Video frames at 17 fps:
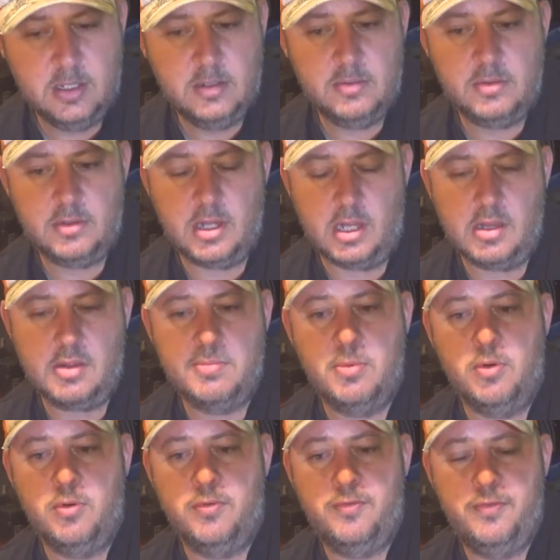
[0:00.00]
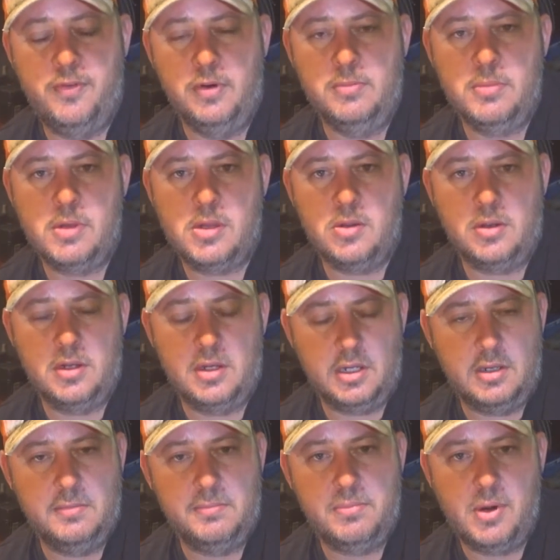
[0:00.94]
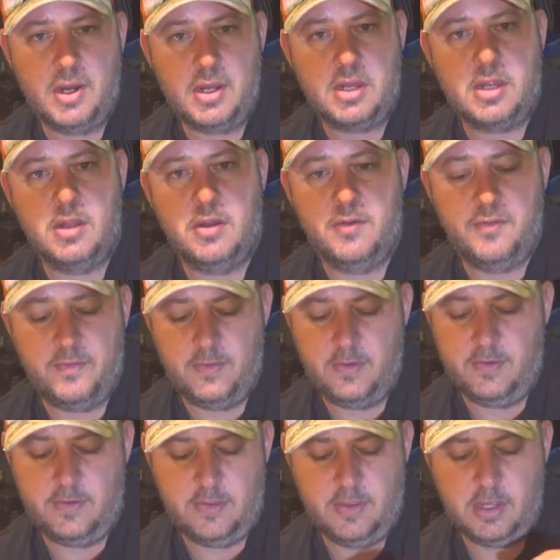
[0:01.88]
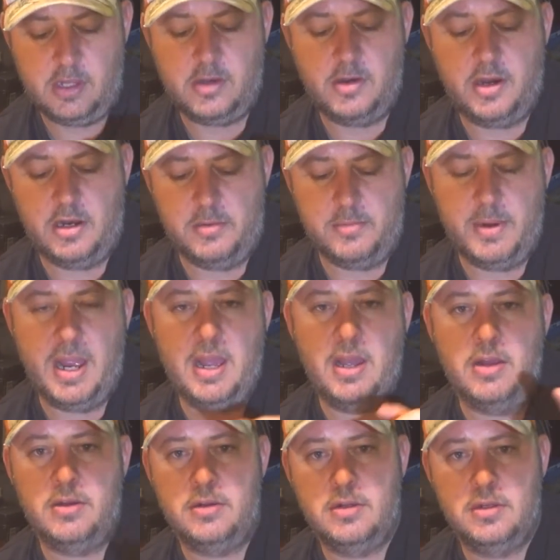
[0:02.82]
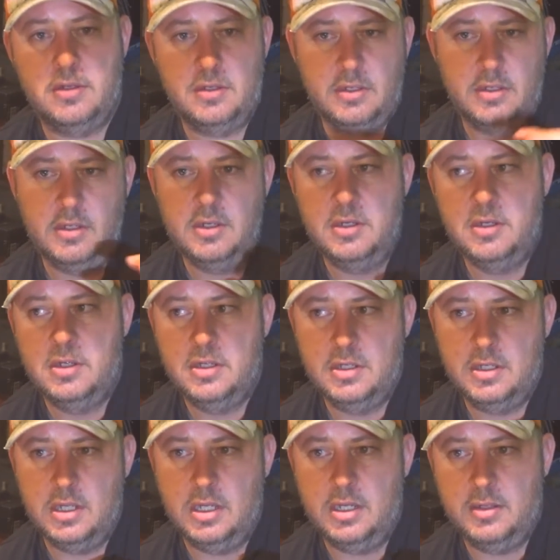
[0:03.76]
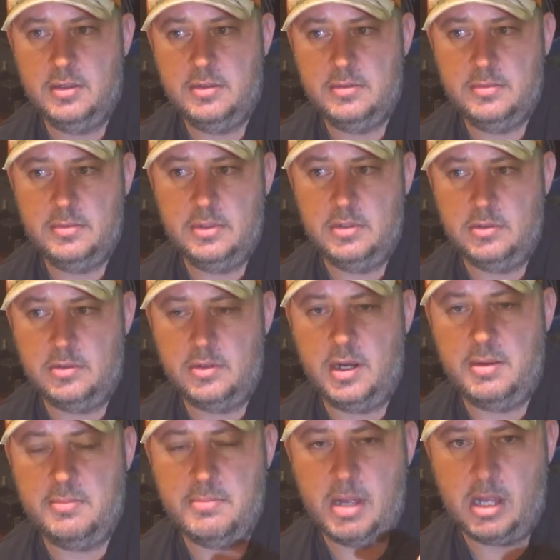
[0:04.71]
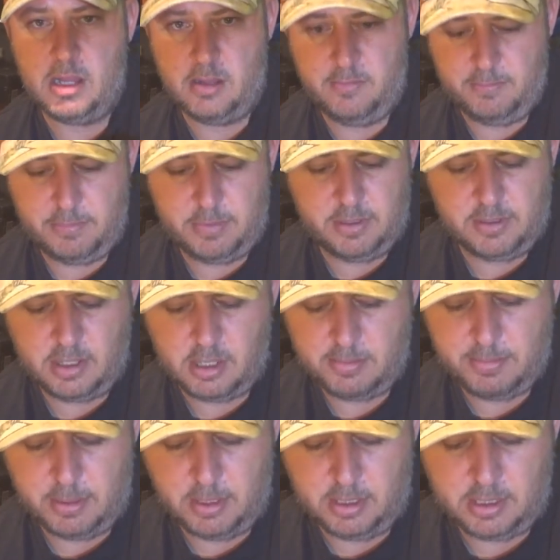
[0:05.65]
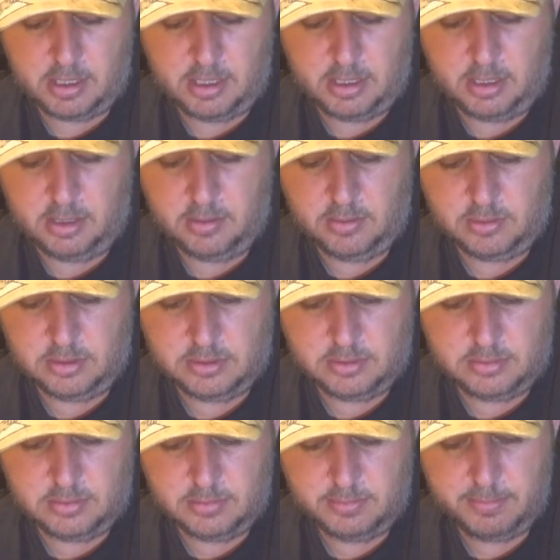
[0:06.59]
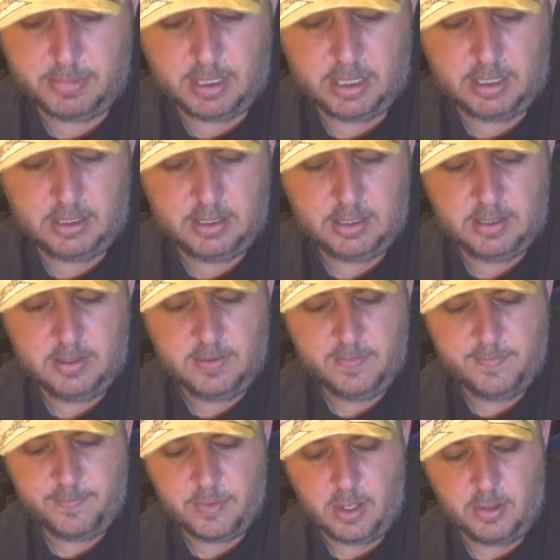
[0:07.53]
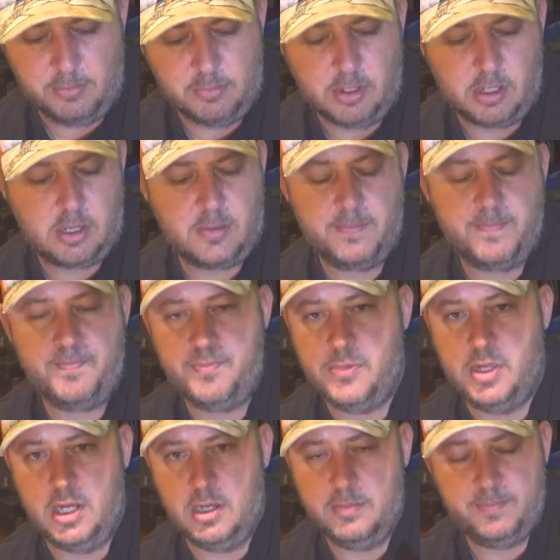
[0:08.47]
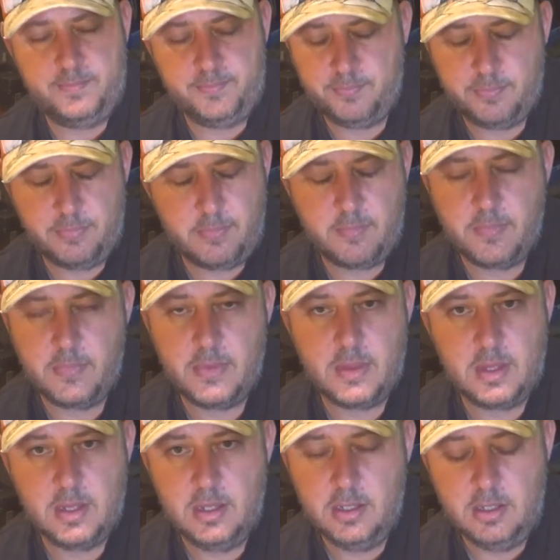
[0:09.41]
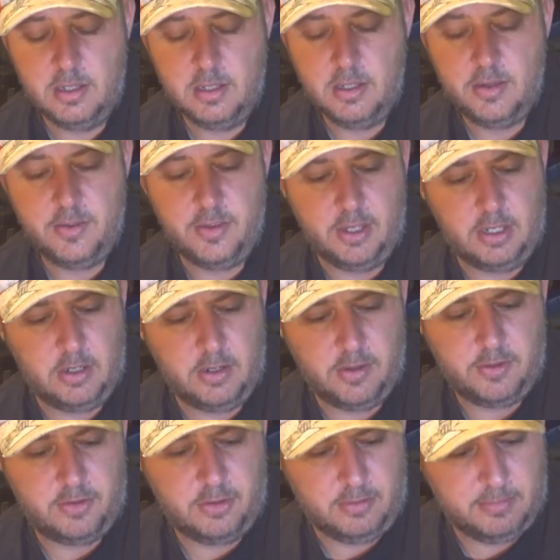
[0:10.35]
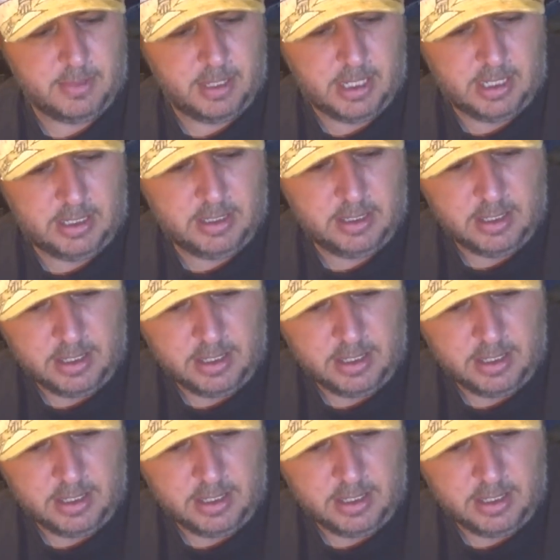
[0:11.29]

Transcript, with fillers: because that small film is not going to compress so if, if things are out around uh, it'll create massive pressure spikes in the oil but I'm just you know thinking off the top of my head